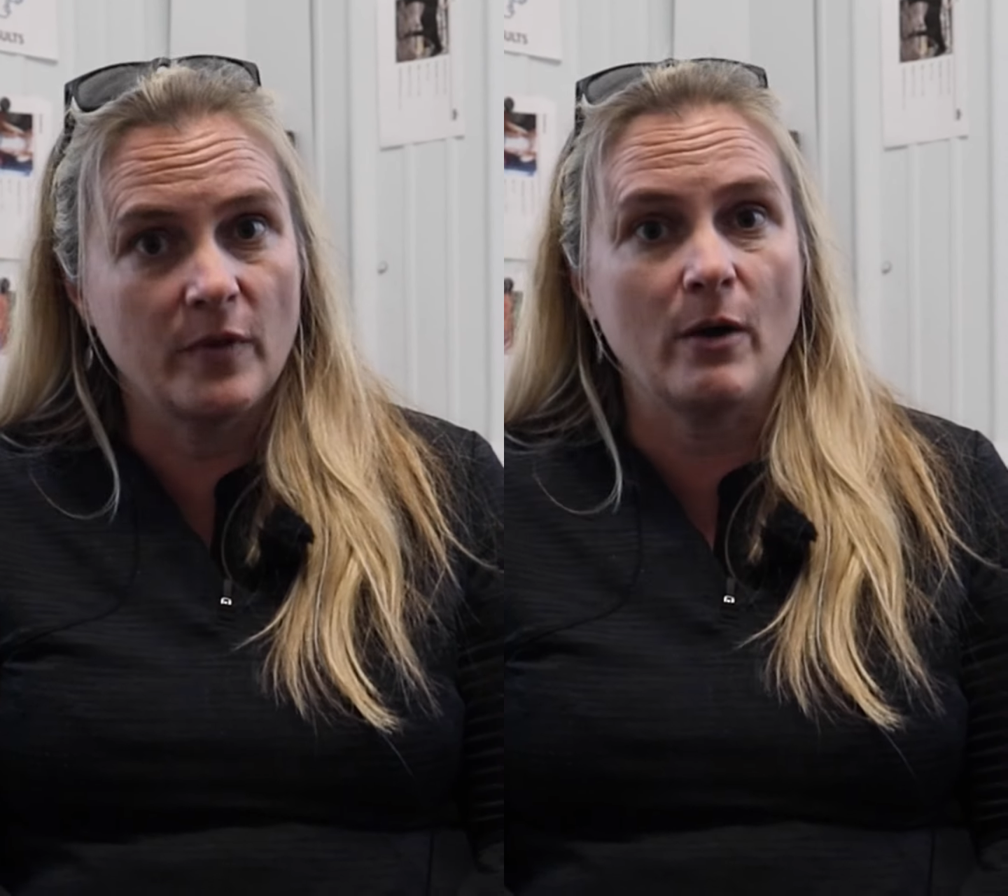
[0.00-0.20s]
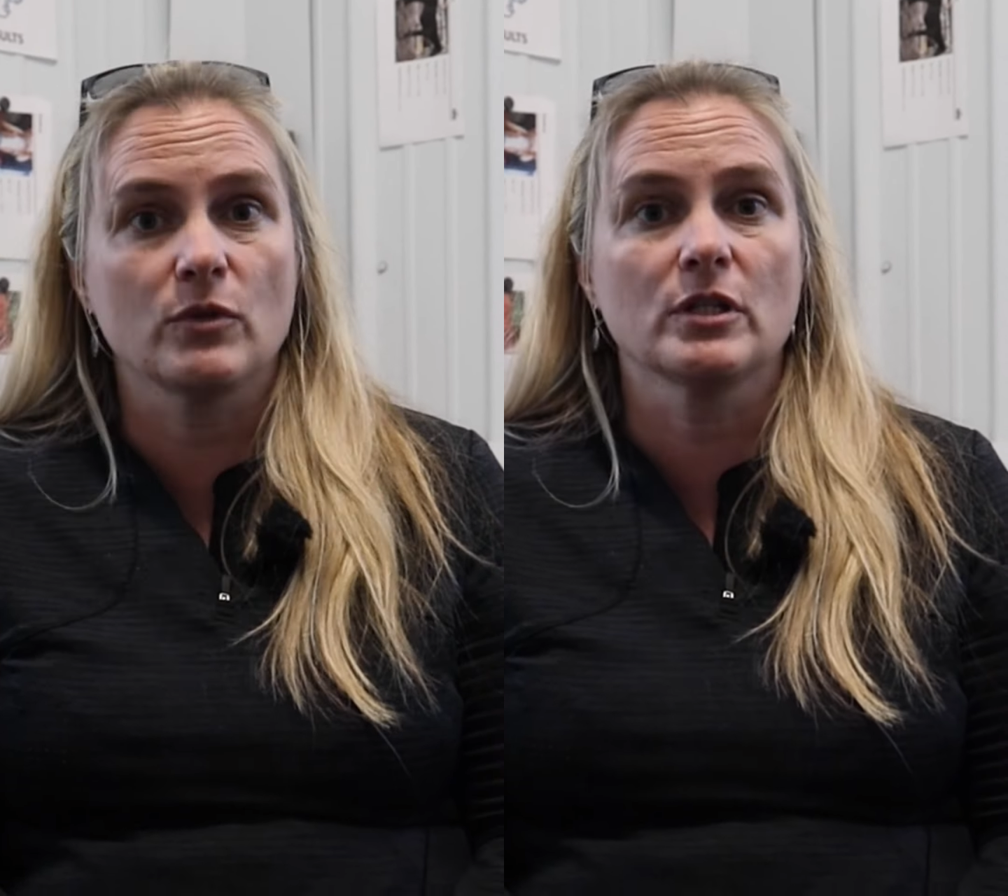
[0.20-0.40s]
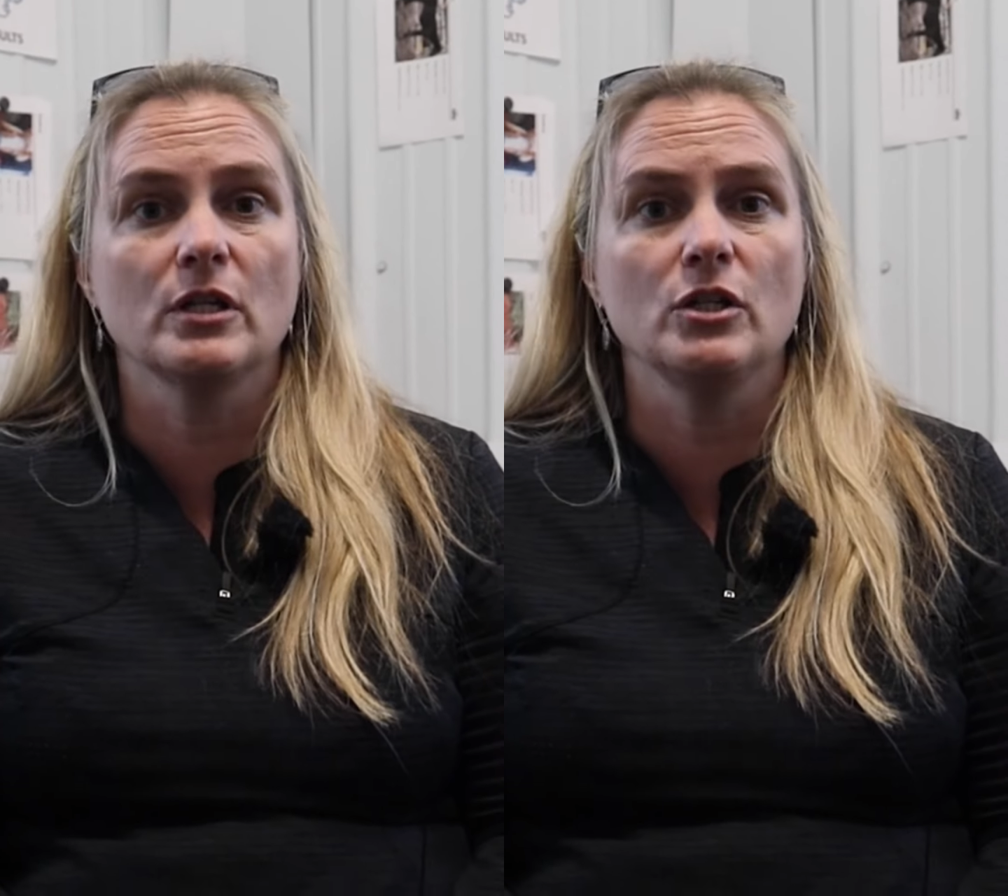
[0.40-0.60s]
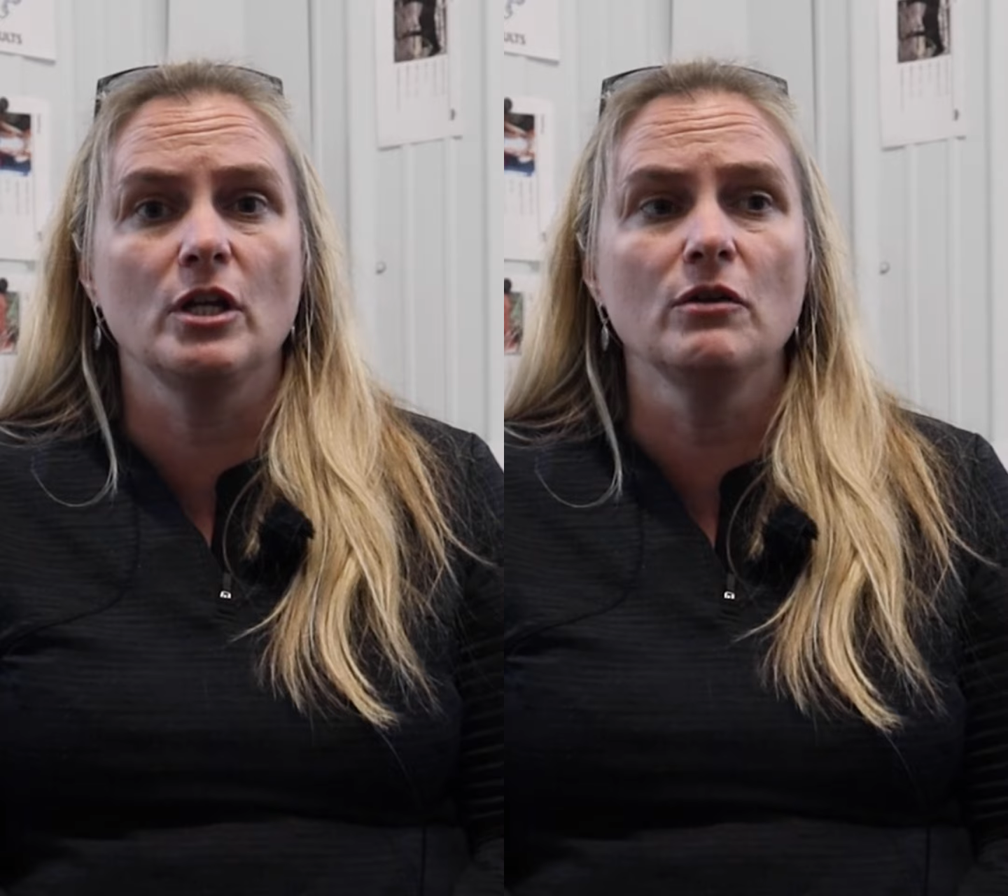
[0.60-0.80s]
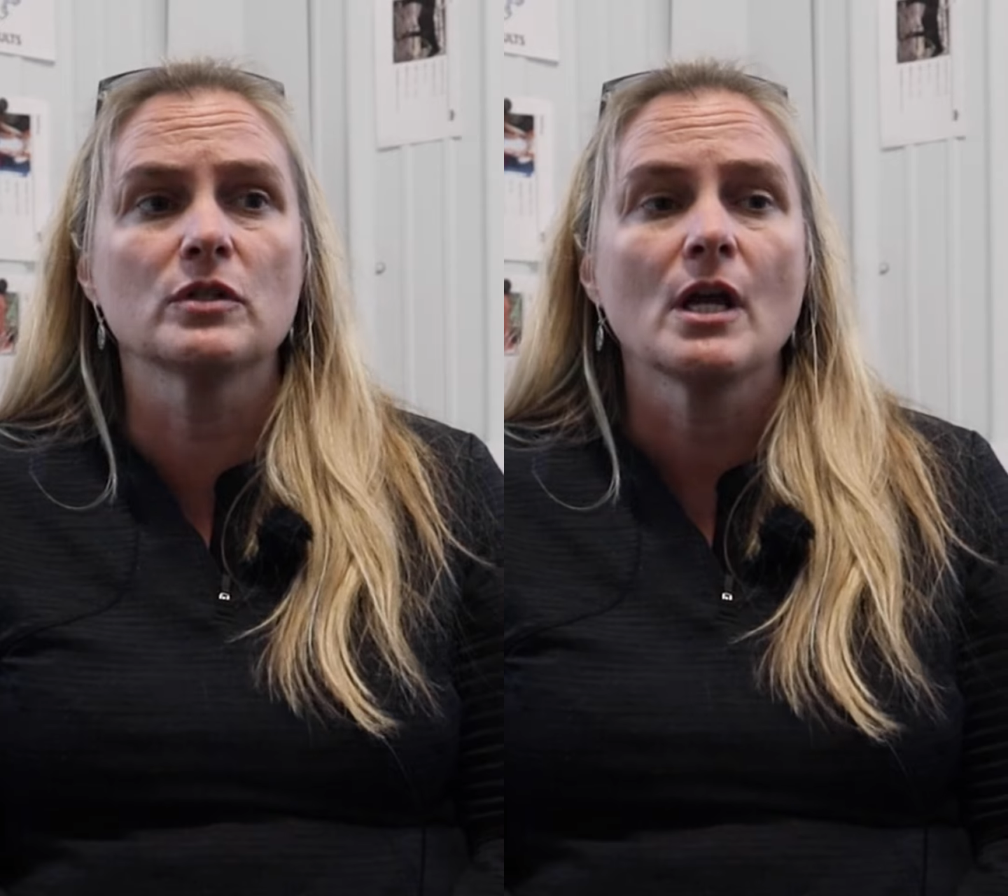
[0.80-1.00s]
That was the good
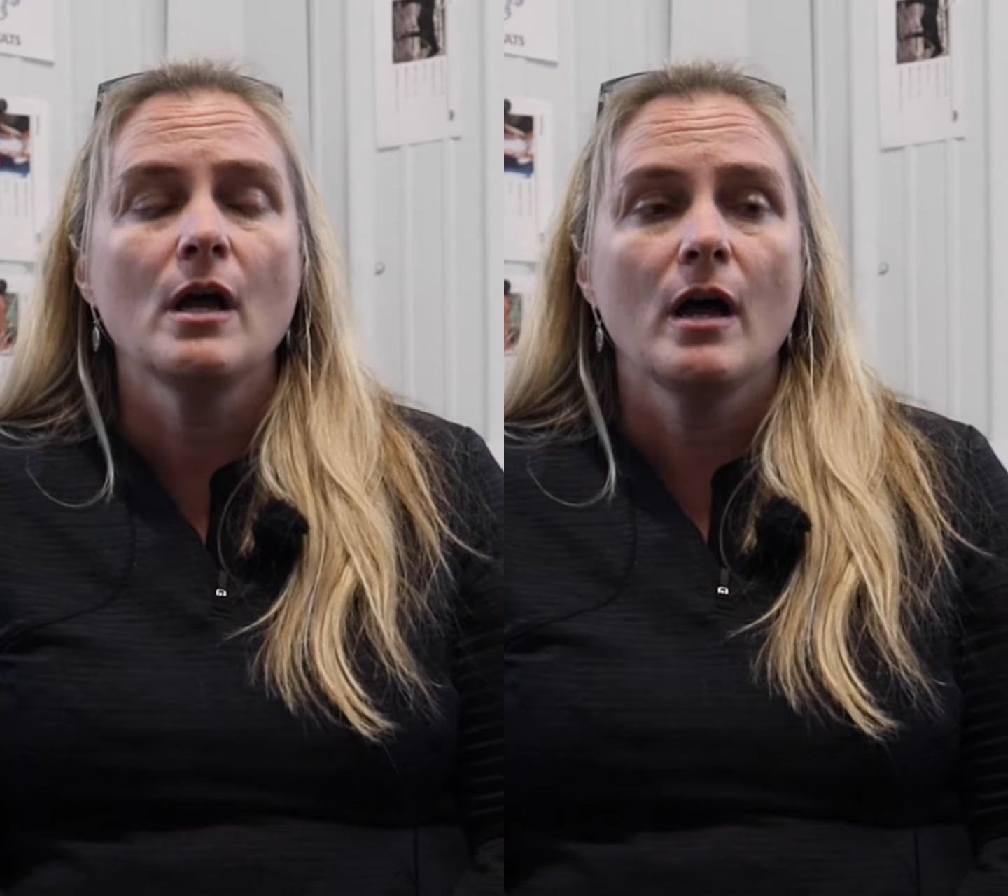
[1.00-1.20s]
news.